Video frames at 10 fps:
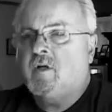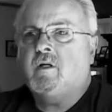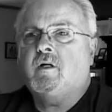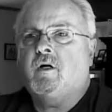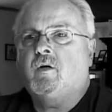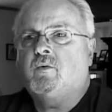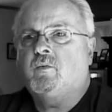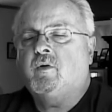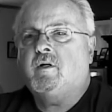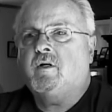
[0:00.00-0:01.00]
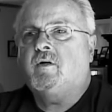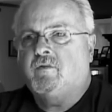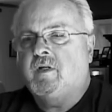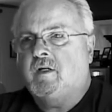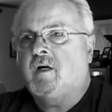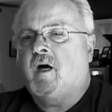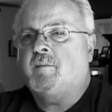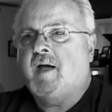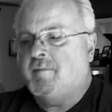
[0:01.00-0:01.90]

we're going to go. We're going to go to Vietnam.